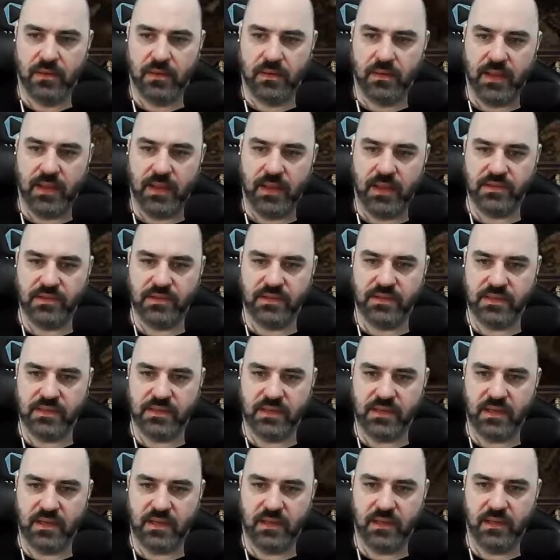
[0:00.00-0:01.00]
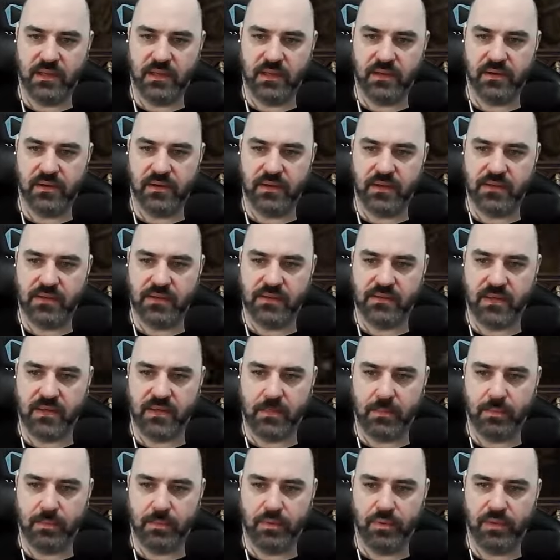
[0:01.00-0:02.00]
As you can see, clear is
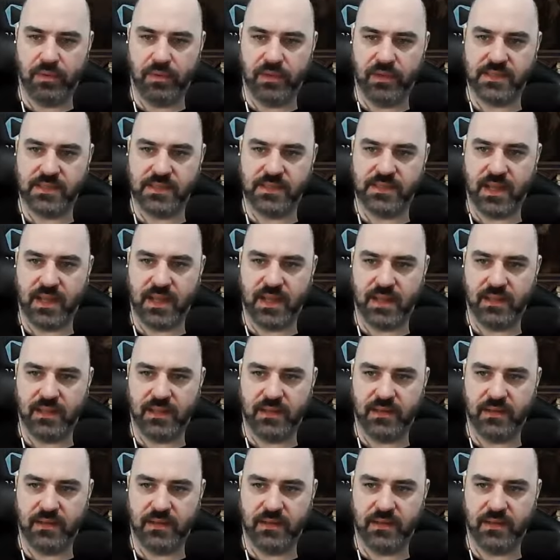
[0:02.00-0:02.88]
pretty solid.